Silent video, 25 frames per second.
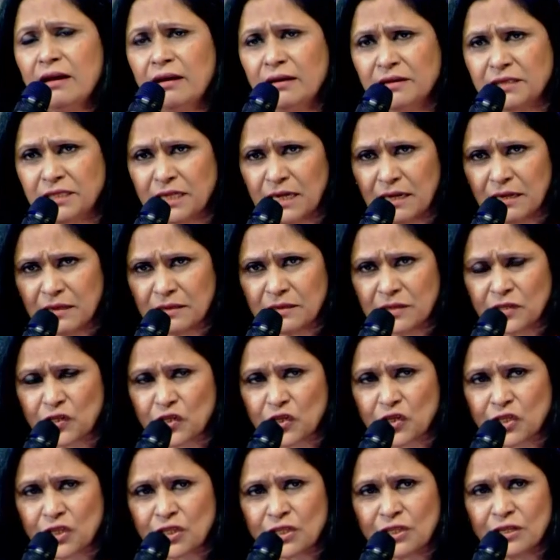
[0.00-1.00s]

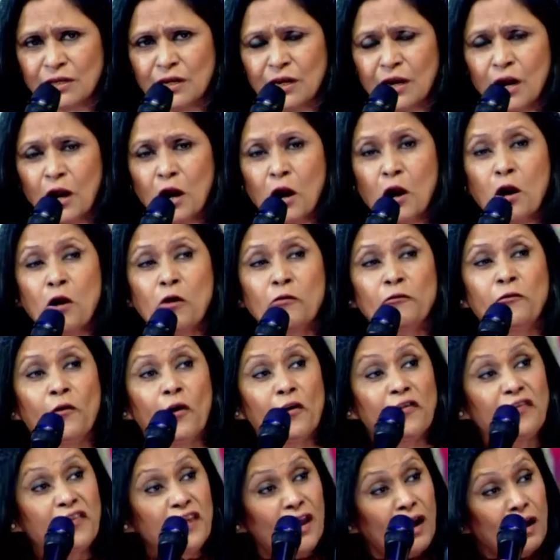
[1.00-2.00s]
adults for
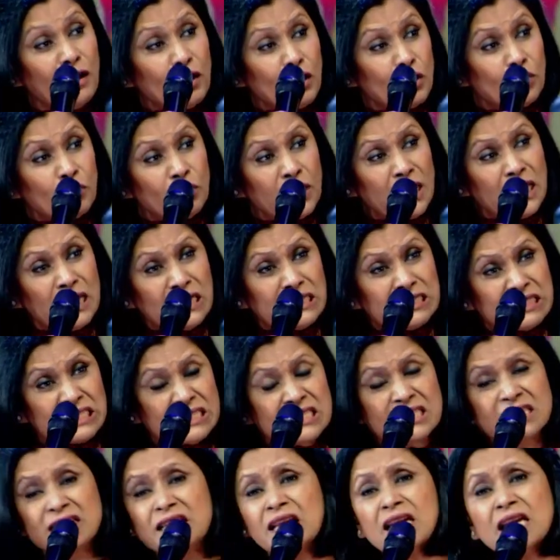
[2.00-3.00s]
their unique
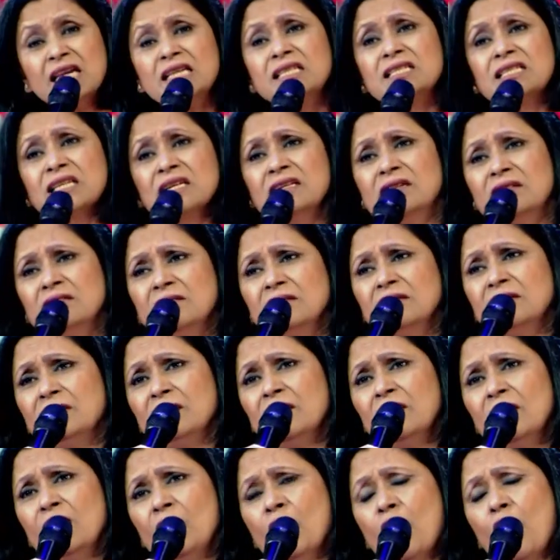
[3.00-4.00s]
season
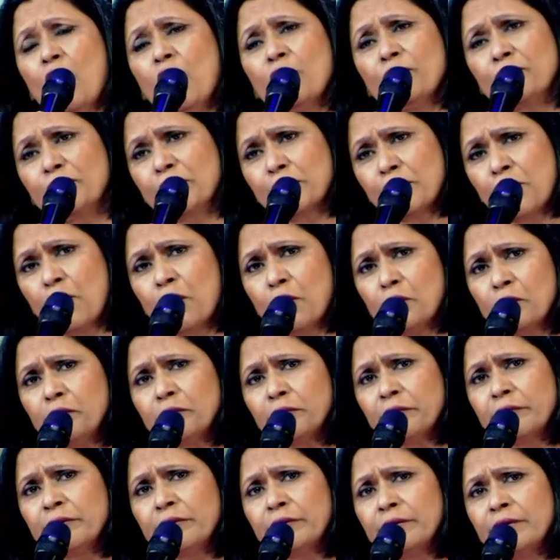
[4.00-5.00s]
of
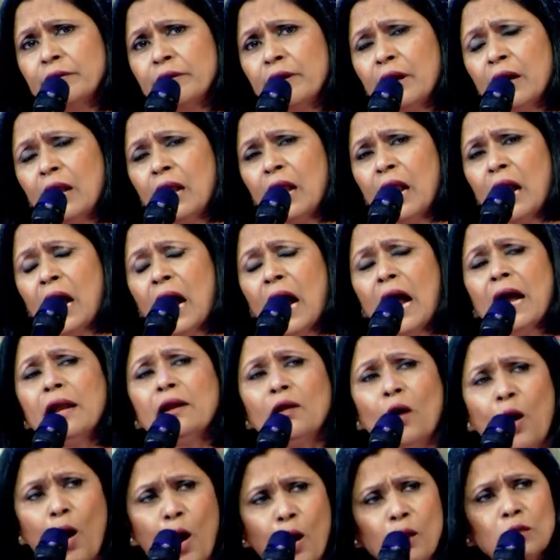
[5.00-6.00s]
growth, and
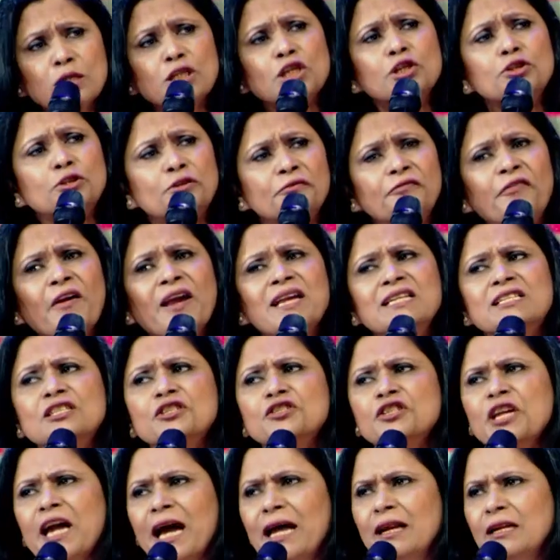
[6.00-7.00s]
also to face
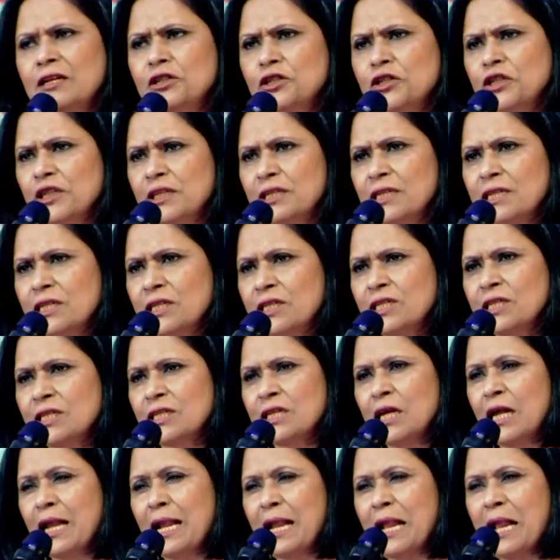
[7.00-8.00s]
challenges,
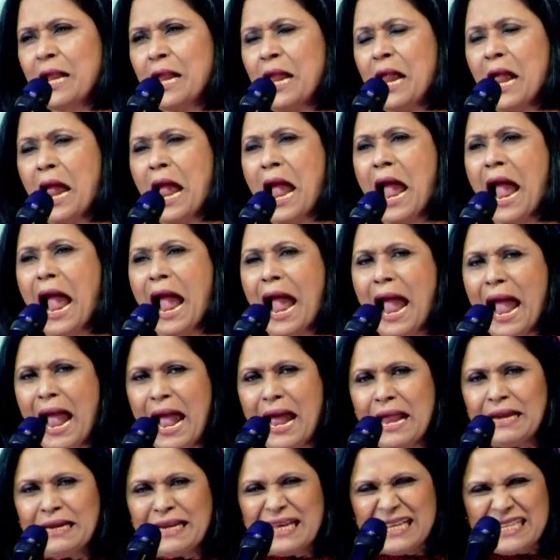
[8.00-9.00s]

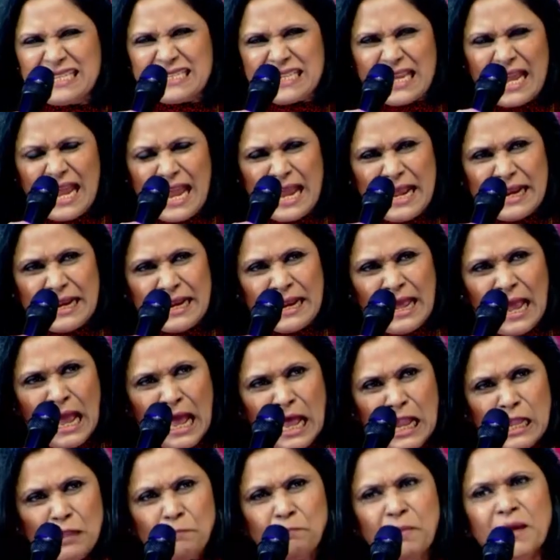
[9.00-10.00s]
and, as, and
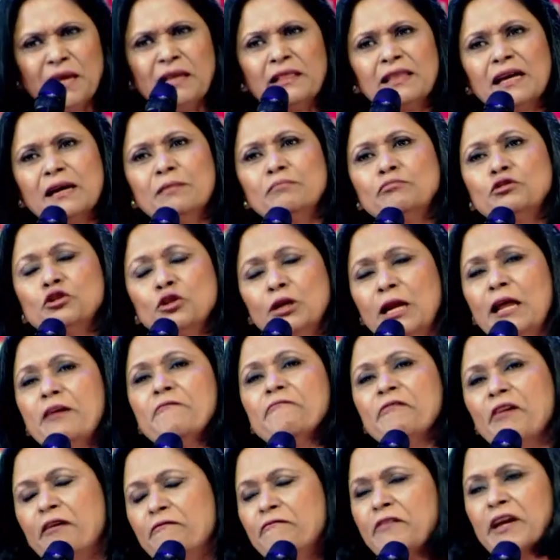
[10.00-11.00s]
helping them to live
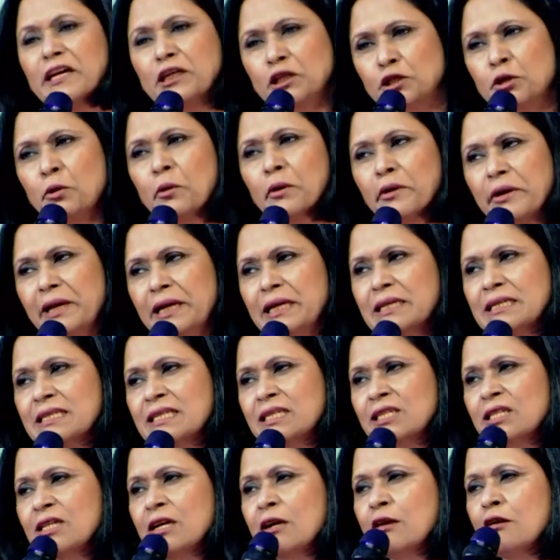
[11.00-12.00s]
a
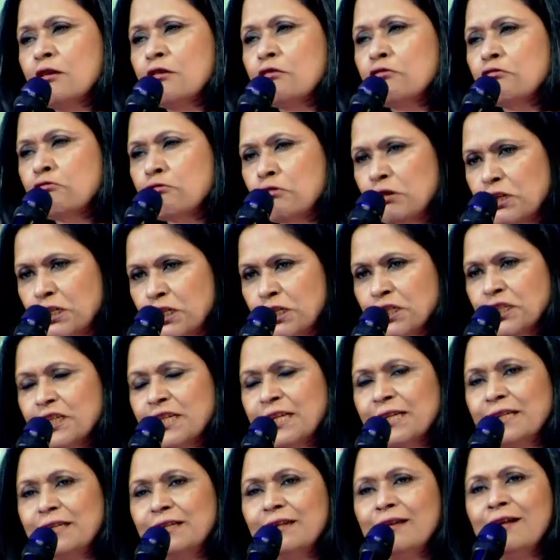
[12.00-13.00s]
victorious
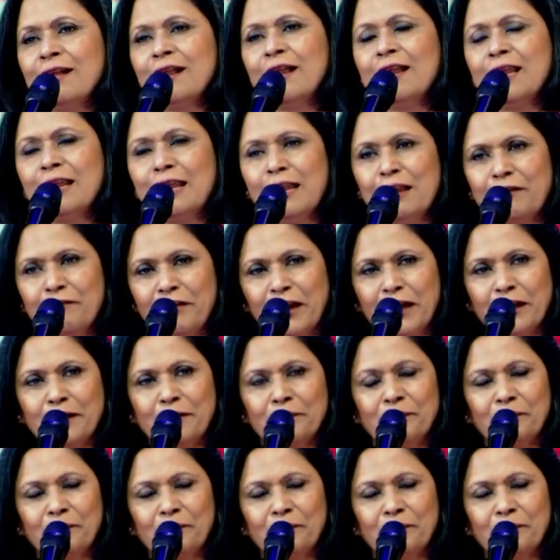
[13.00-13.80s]
Christian living.